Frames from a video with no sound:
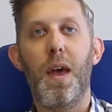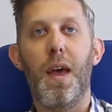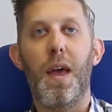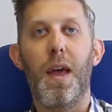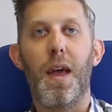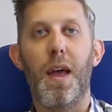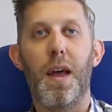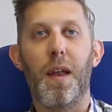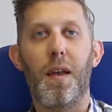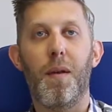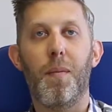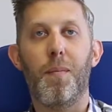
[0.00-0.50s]

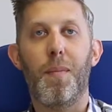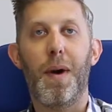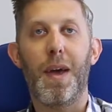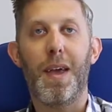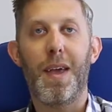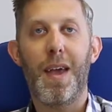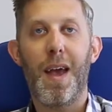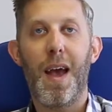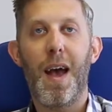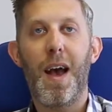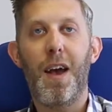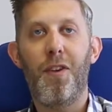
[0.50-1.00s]
And by
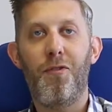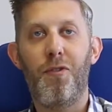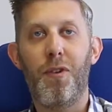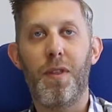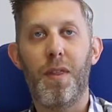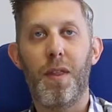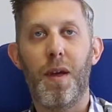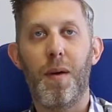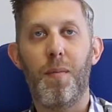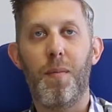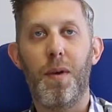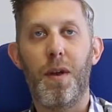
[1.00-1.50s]

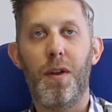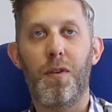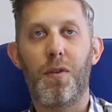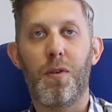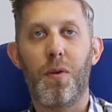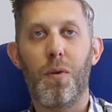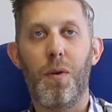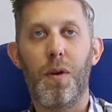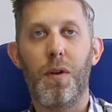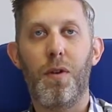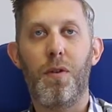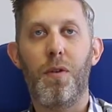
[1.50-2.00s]
caching them, it's
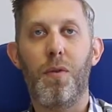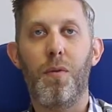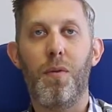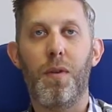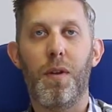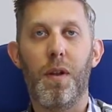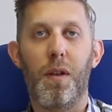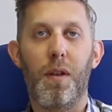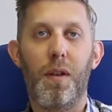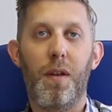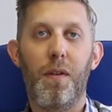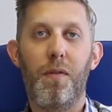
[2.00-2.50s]
going to
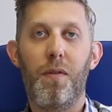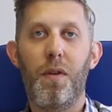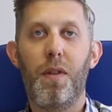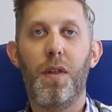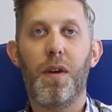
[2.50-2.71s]
deliver